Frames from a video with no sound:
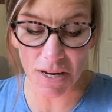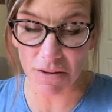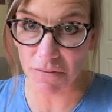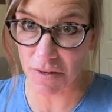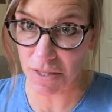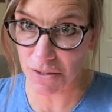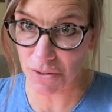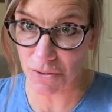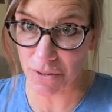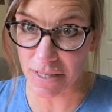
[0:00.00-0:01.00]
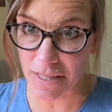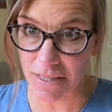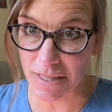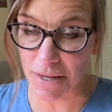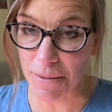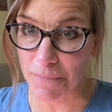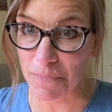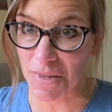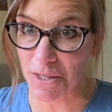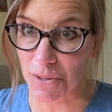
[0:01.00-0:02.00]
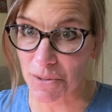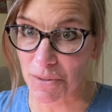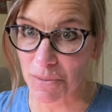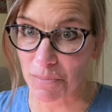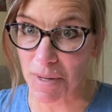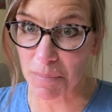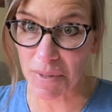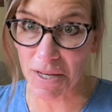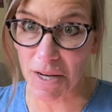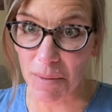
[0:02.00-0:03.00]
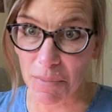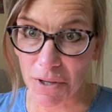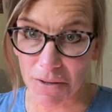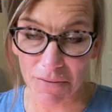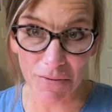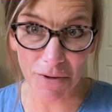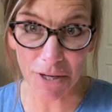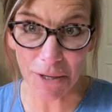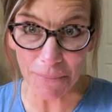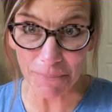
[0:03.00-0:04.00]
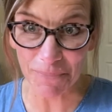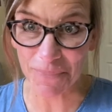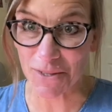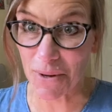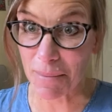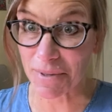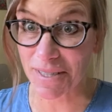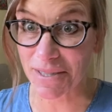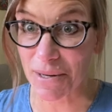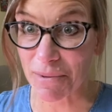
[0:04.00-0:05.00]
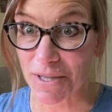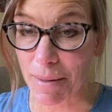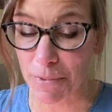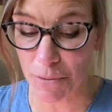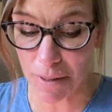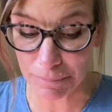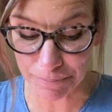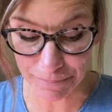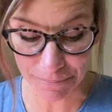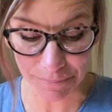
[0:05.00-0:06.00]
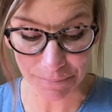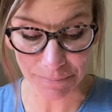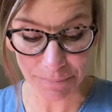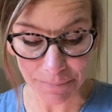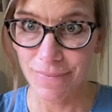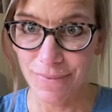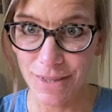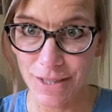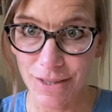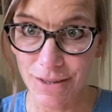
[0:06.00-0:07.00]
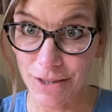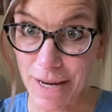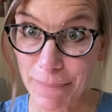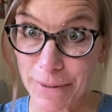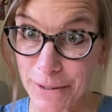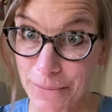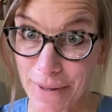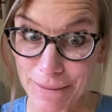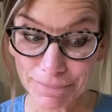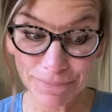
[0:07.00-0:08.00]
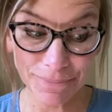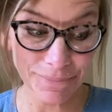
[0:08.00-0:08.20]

and funny stories, this might be a book for you. So I'm going to start with chapter one. Chapter one.